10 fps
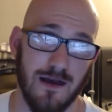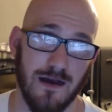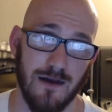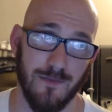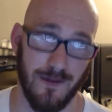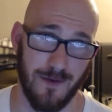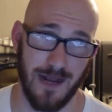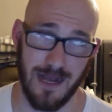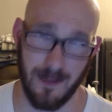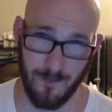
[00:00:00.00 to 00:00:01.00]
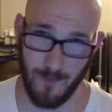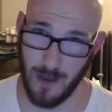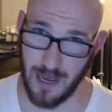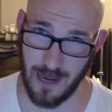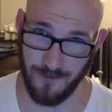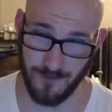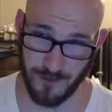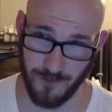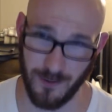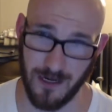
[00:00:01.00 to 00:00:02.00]
Um, like when I got my
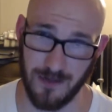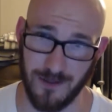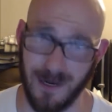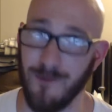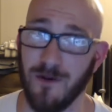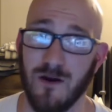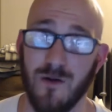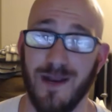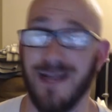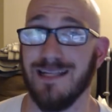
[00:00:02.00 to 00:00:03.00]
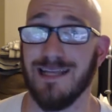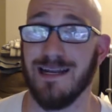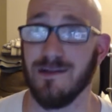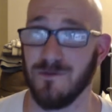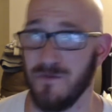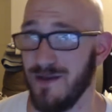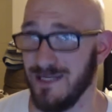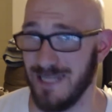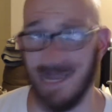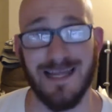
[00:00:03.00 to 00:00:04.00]
first root canal done, I went home and ate a 10 ounce
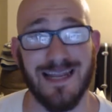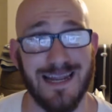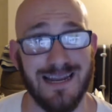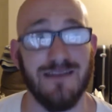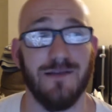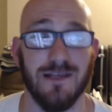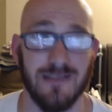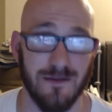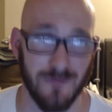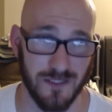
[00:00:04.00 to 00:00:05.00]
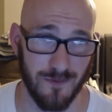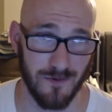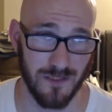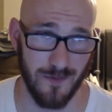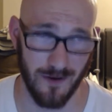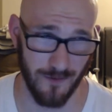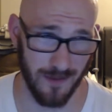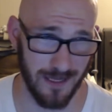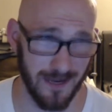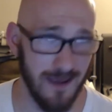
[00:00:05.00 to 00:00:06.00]
ribeye steak that night because I was supposed to be
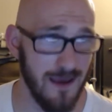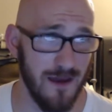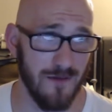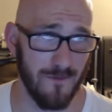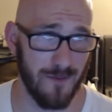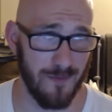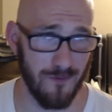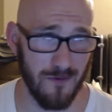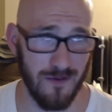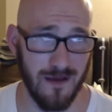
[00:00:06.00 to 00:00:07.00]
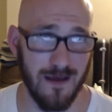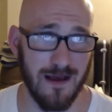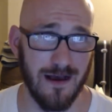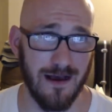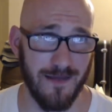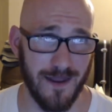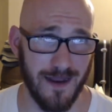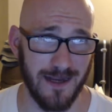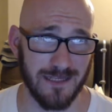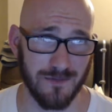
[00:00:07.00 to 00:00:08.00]
grilling for people uh, that
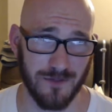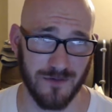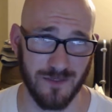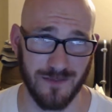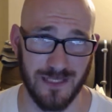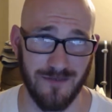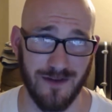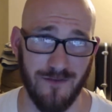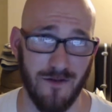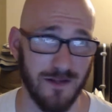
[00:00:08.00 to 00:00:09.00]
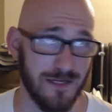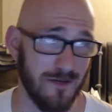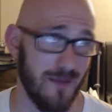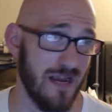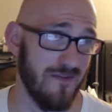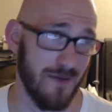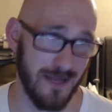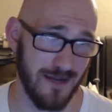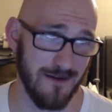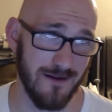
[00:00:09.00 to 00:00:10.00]
night because it was Christmas Eve and I volunteered to make everybody
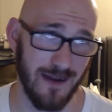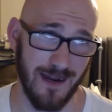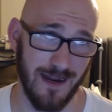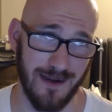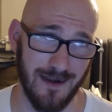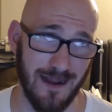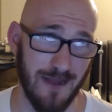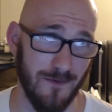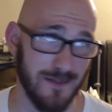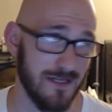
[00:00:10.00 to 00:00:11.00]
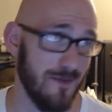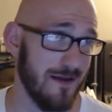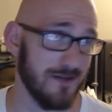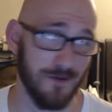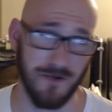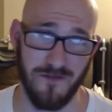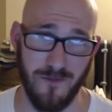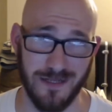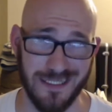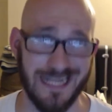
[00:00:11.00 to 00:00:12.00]
dinner and I wasn't about to grill
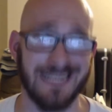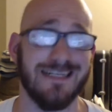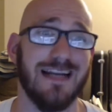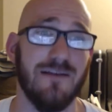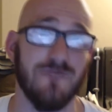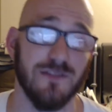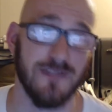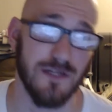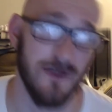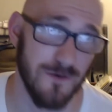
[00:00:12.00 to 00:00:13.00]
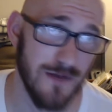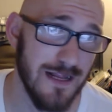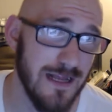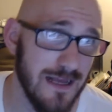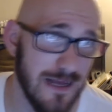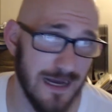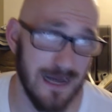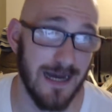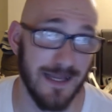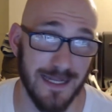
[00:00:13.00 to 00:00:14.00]
everybody steaks and I'd have one. So
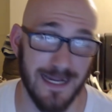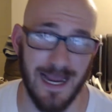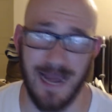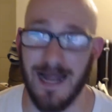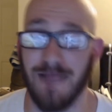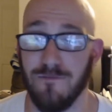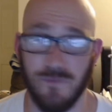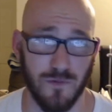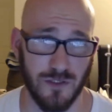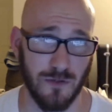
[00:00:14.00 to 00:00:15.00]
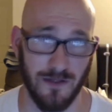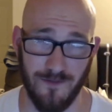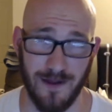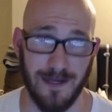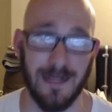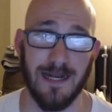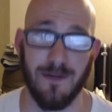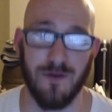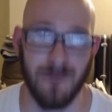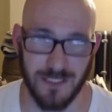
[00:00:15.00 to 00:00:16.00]
uh, I did it and I was totally fine. And
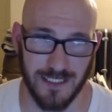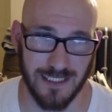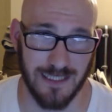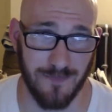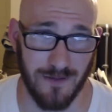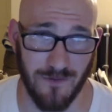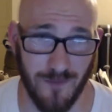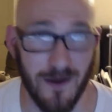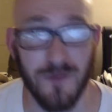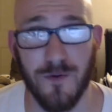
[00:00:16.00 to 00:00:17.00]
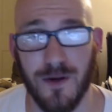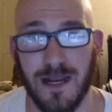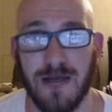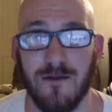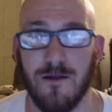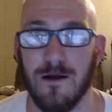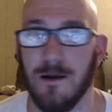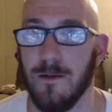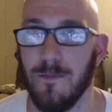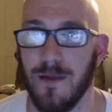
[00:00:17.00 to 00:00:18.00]
I pretty much did the same thing with my other root canal.
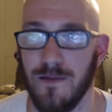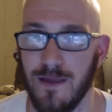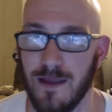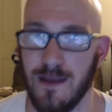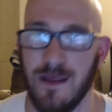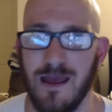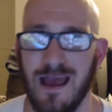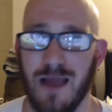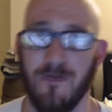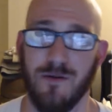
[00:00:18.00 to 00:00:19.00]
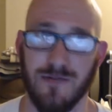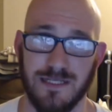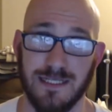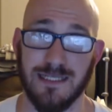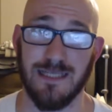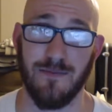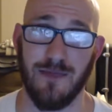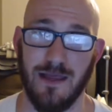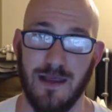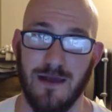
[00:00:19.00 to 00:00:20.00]
Um, and then I pretty much did the same
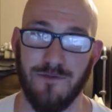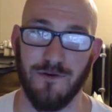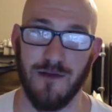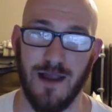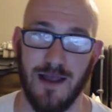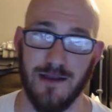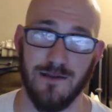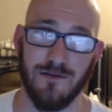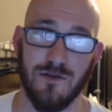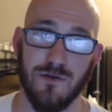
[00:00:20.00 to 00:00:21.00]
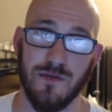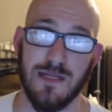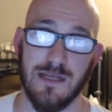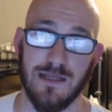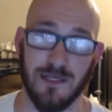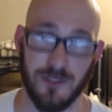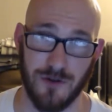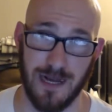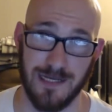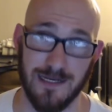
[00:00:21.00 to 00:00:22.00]
thing after I had two teeth
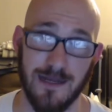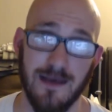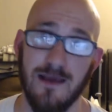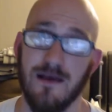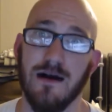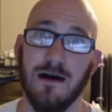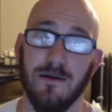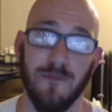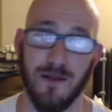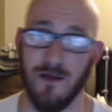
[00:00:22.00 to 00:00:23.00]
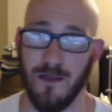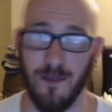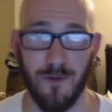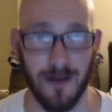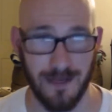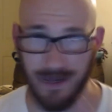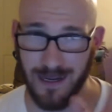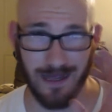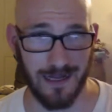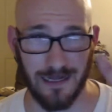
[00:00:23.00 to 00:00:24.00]
extracted um, and all that. But
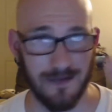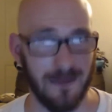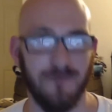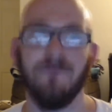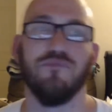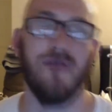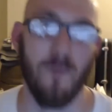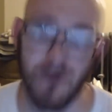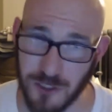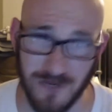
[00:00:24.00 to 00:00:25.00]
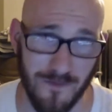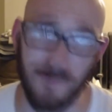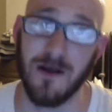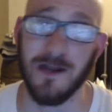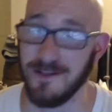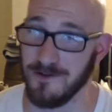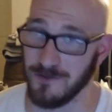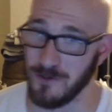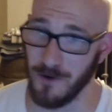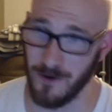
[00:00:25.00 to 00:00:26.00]
uh, probably shouldn't have even gone into
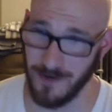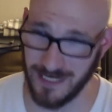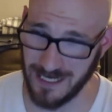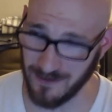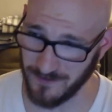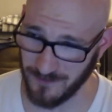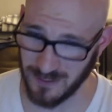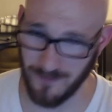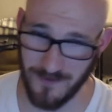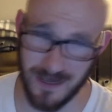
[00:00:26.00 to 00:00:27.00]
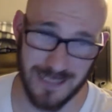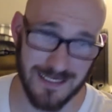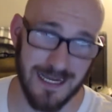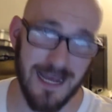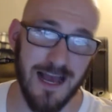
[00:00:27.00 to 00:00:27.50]
those gory, gory details for some of you guys.